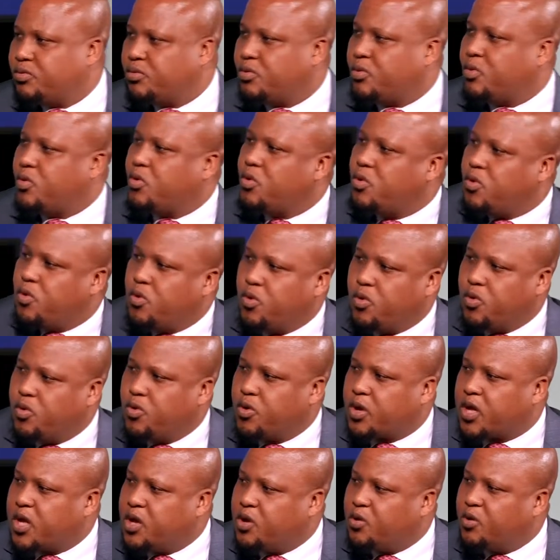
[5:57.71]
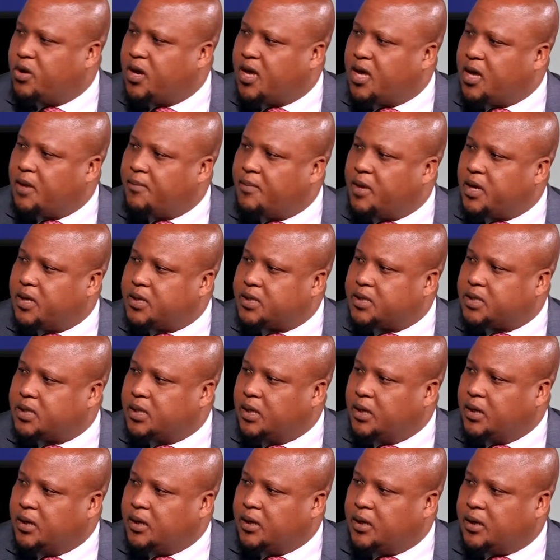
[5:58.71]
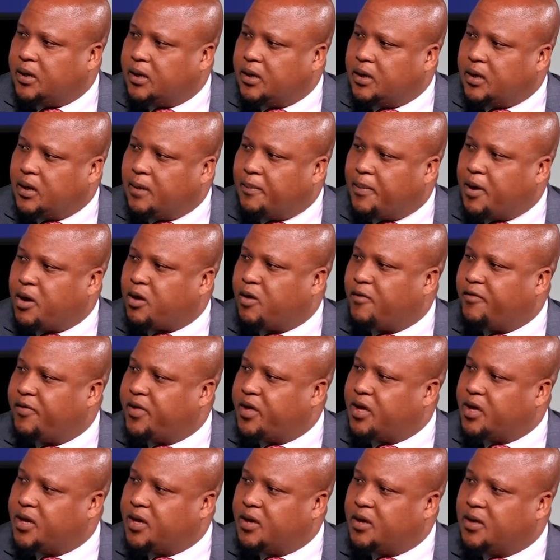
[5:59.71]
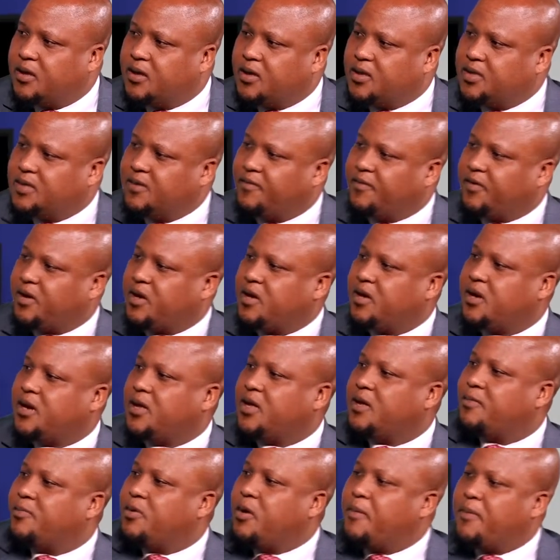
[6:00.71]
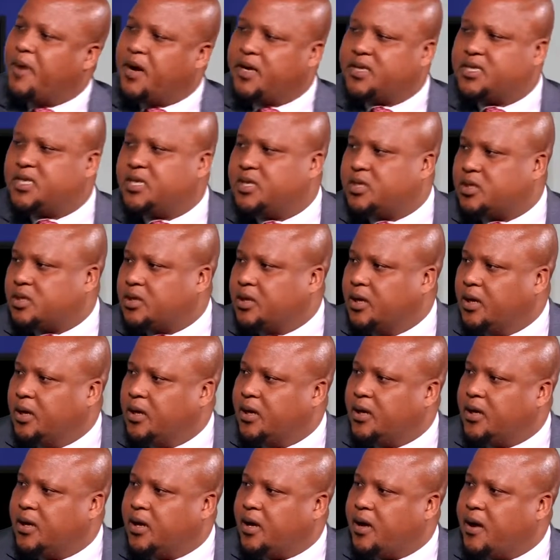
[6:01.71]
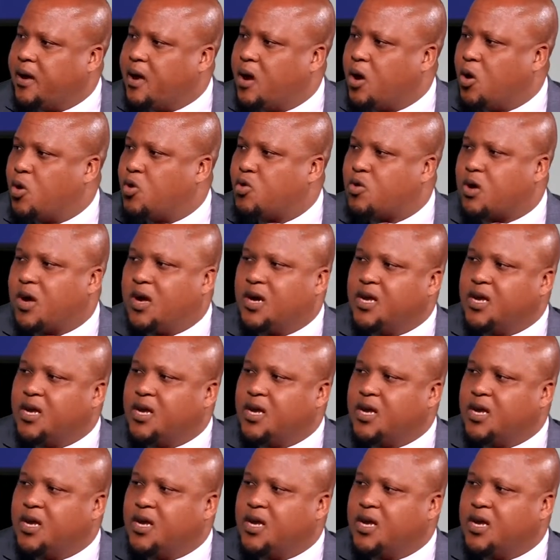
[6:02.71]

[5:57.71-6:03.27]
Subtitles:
who can you name as part of the different hip hop artists locally,